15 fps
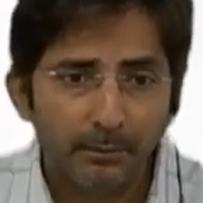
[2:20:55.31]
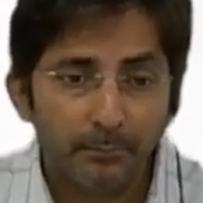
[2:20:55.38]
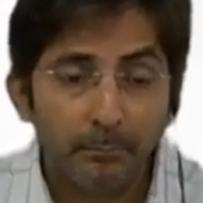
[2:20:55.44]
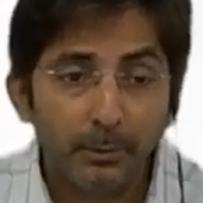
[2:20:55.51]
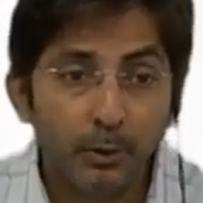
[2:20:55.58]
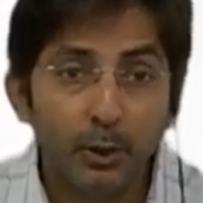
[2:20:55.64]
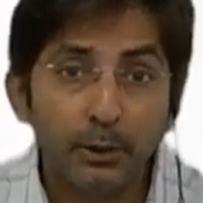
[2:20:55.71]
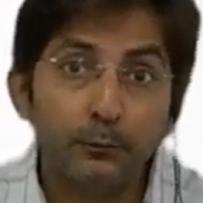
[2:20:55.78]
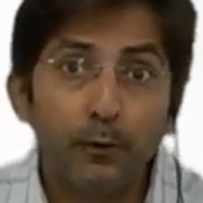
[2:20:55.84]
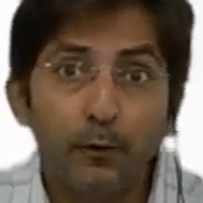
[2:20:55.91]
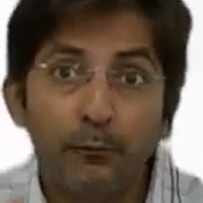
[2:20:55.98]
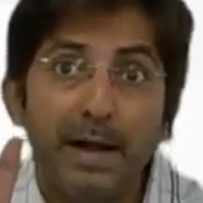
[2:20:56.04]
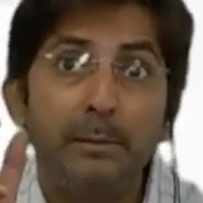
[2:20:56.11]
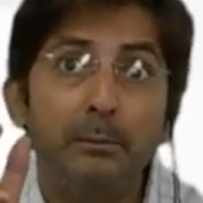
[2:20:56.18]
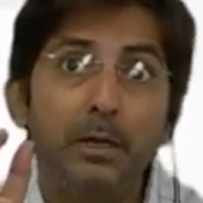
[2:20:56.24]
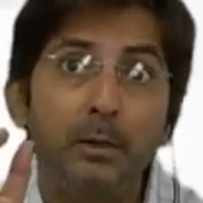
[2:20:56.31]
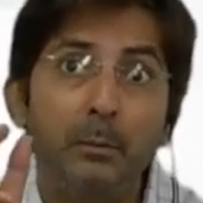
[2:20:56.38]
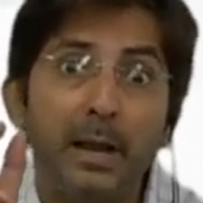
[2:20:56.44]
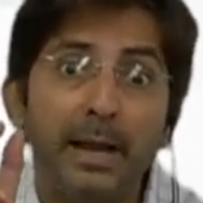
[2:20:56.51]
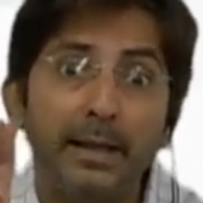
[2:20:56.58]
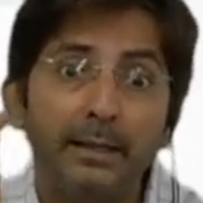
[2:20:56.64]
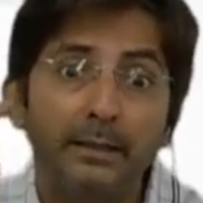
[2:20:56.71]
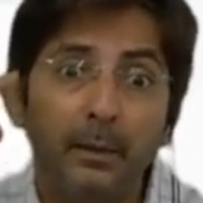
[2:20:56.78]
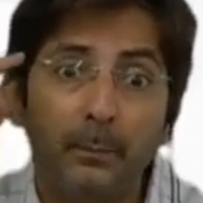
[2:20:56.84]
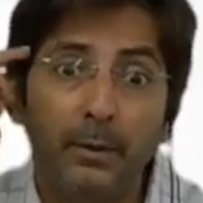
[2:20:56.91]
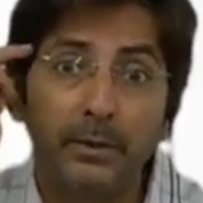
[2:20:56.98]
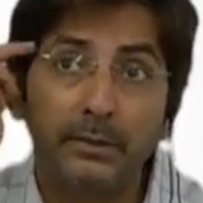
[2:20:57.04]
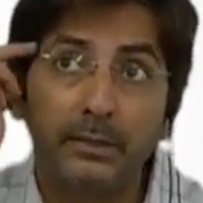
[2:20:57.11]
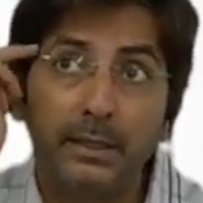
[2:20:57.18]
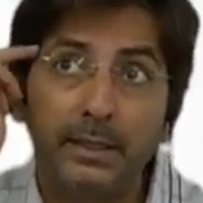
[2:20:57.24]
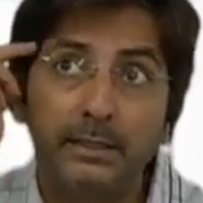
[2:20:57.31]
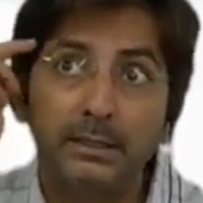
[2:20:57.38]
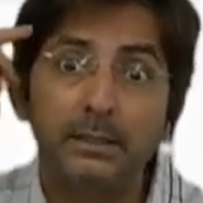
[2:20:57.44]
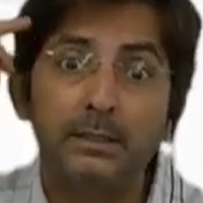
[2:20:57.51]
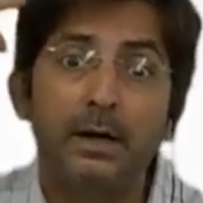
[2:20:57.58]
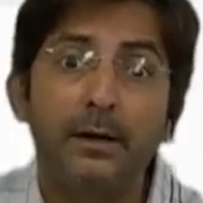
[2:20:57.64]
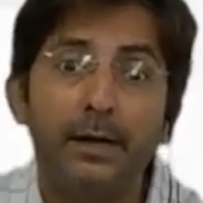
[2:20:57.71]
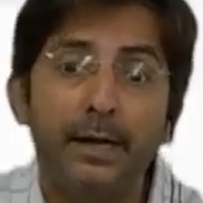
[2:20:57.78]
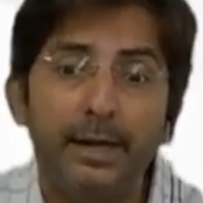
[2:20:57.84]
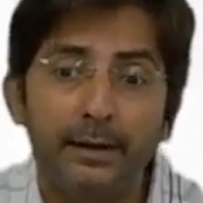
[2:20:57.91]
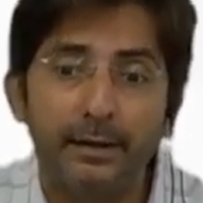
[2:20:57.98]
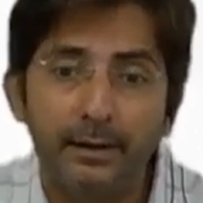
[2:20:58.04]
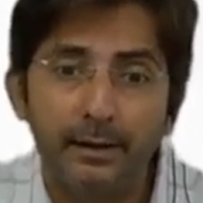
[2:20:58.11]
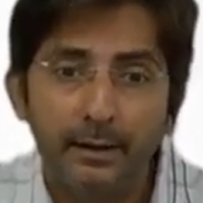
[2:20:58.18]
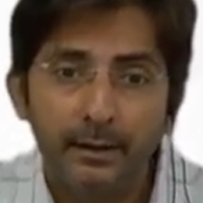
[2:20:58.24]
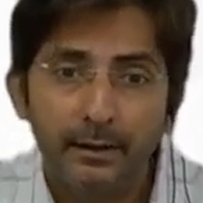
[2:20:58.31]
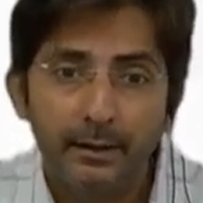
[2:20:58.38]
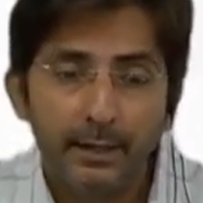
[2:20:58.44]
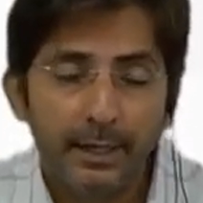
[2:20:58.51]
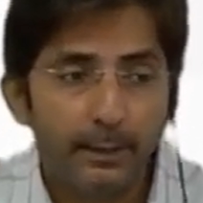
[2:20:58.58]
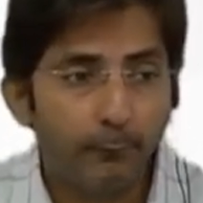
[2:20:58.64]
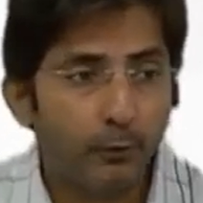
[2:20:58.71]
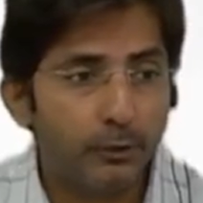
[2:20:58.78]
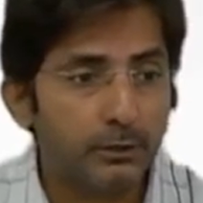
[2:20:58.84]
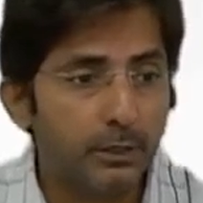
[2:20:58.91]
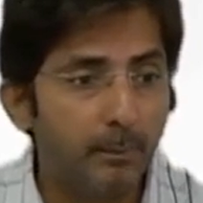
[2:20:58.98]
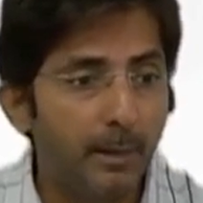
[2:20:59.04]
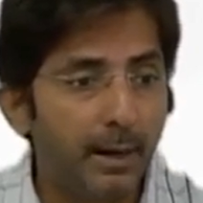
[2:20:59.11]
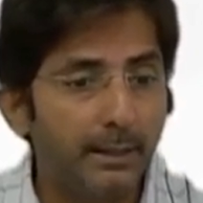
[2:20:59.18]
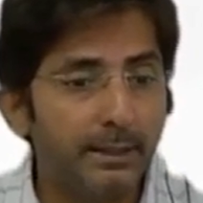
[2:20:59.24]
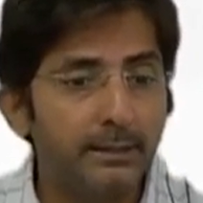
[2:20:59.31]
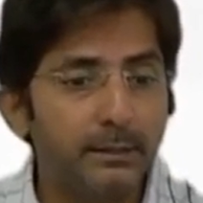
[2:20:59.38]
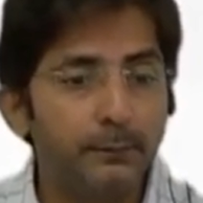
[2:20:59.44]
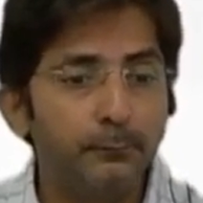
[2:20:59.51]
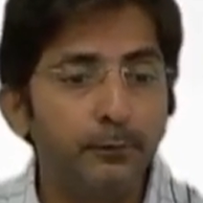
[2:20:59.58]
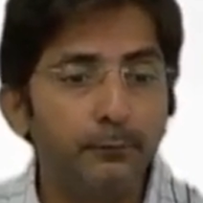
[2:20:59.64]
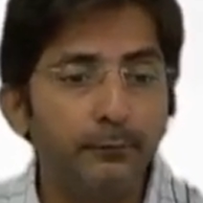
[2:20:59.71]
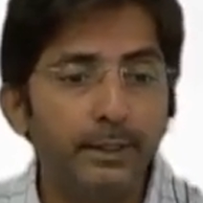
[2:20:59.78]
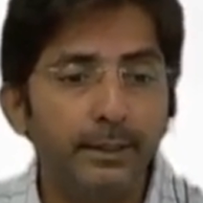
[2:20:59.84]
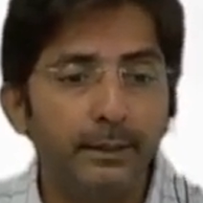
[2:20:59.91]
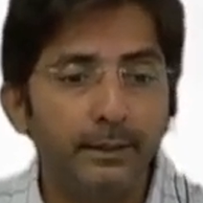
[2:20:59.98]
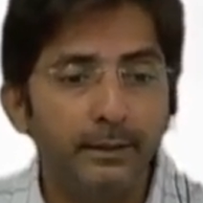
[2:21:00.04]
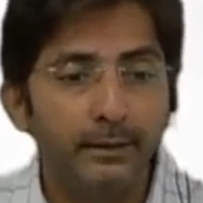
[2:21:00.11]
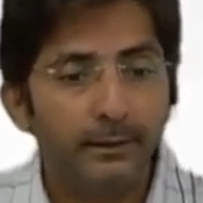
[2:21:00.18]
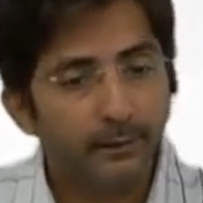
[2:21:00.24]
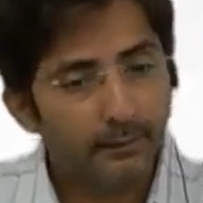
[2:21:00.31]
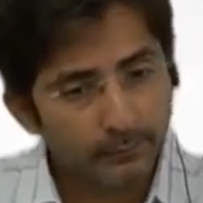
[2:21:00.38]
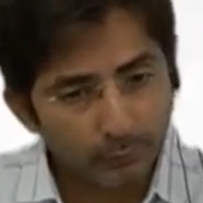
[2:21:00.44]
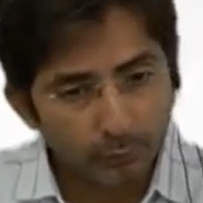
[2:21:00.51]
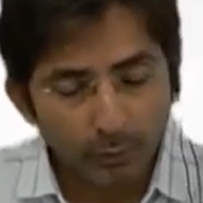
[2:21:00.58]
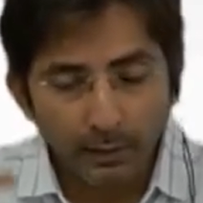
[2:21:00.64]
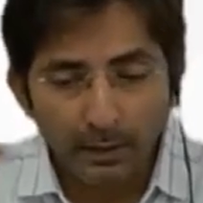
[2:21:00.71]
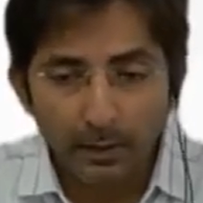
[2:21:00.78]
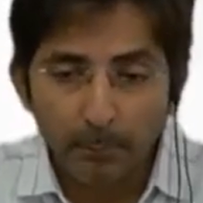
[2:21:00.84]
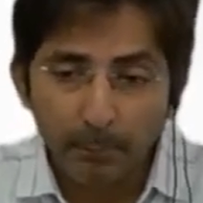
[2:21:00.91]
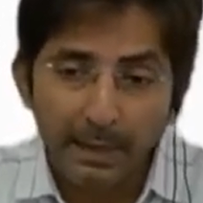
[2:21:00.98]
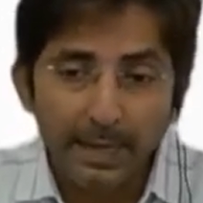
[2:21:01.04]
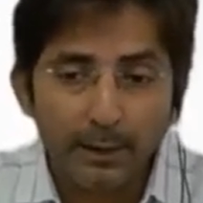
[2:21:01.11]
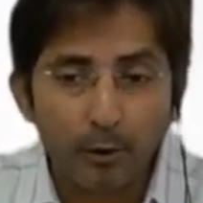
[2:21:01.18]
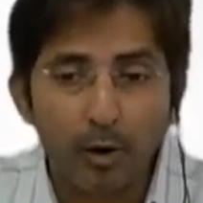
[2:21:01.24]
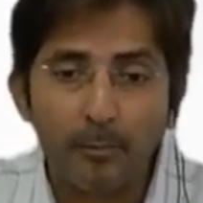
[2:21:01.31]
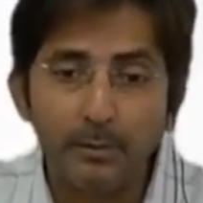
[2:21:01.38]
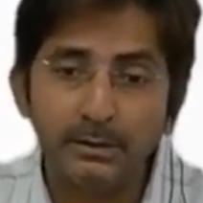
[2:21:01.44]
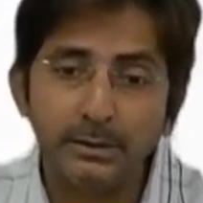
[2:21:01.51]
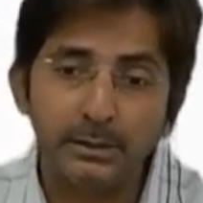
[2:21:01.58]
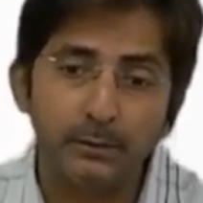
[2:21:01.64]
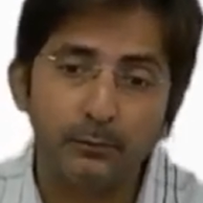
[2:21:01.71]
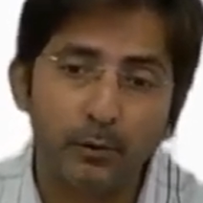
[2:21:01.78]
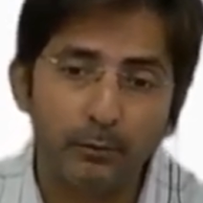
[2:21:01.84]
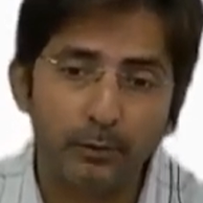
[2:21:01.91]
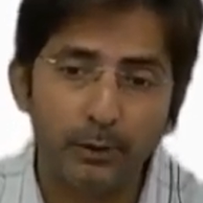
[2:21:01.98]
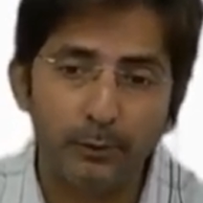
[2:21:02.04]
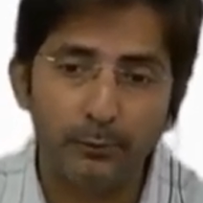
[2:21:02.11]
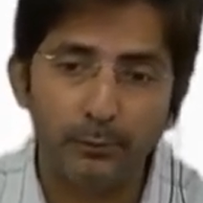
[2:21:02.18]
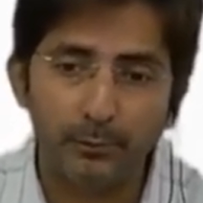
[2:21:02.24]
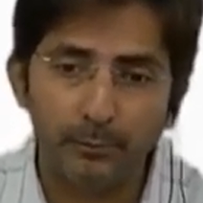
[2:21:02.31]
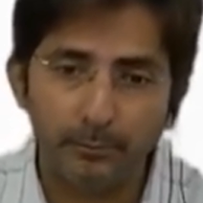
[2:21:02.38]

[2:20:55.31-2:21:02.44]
Because for family planning the percentage is 100 and for chamat this is 50. So apply common sense. What will you do?